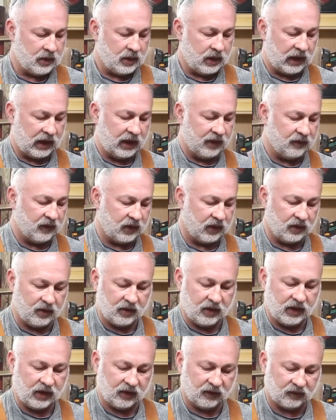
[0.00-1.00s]
Even
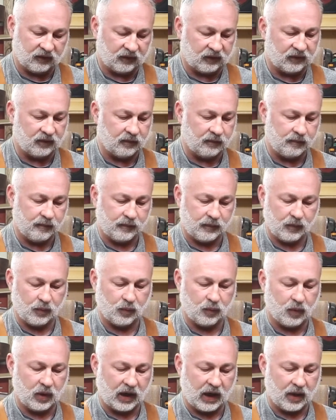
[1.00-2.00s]
this,
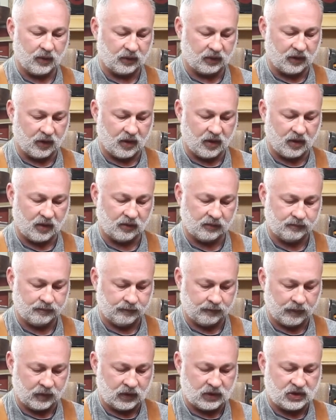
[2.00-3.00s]
what I would call
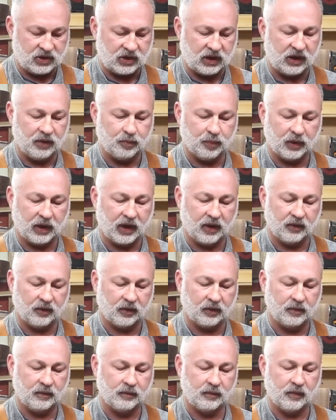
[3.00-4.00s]
cheap
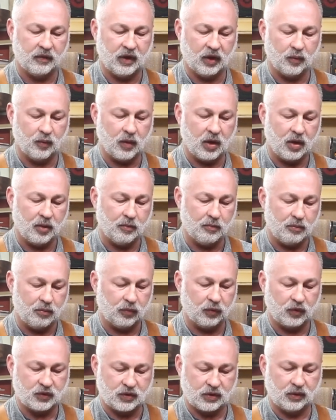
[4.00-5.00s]
leather that won't
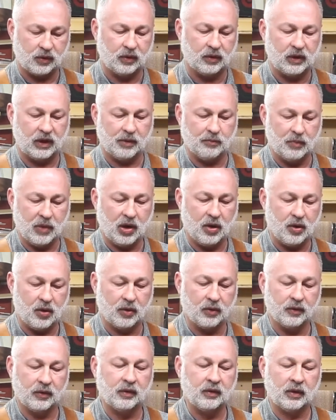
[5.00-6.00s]
truly
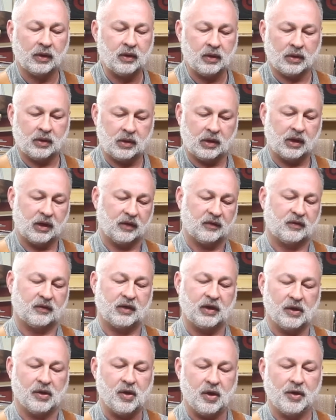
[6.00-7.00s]
mold, is
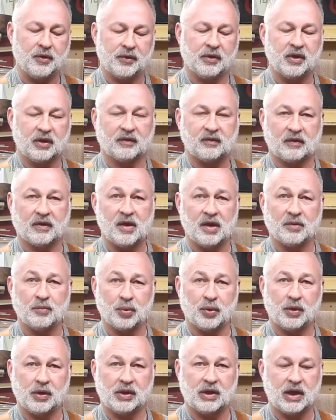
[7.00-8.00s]
still holding this gun
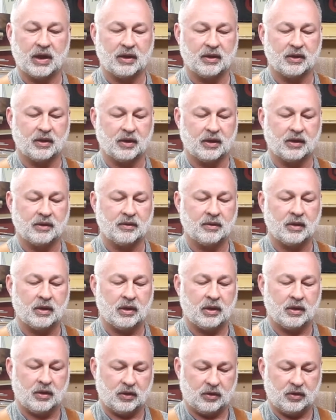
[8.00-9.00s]
pretty dang good.
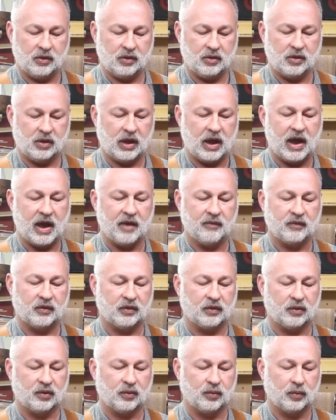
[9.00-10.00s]
You're going to have
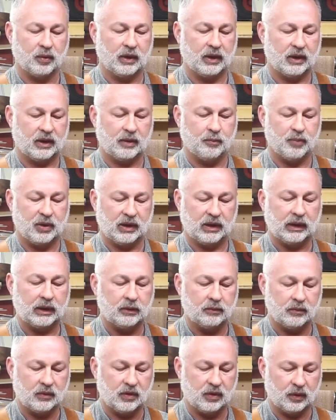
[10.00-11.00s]
to really be
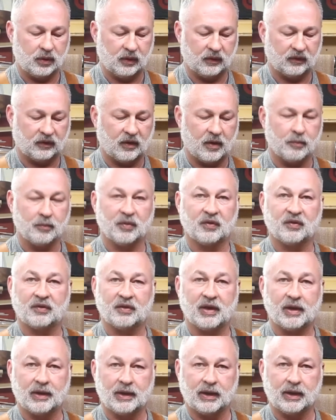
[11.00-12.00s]
doing something
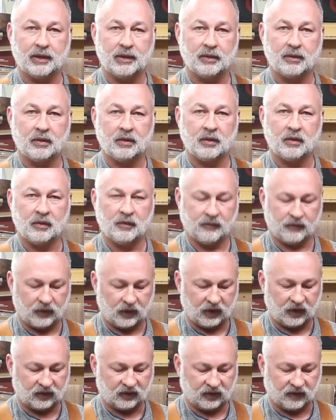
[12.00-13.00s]
silly for
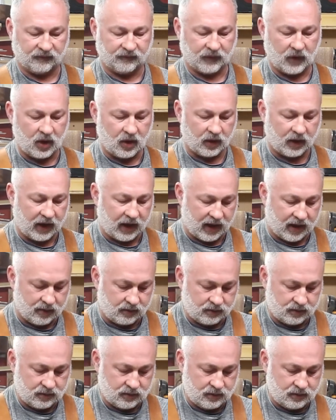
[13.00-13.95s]
this to fall out.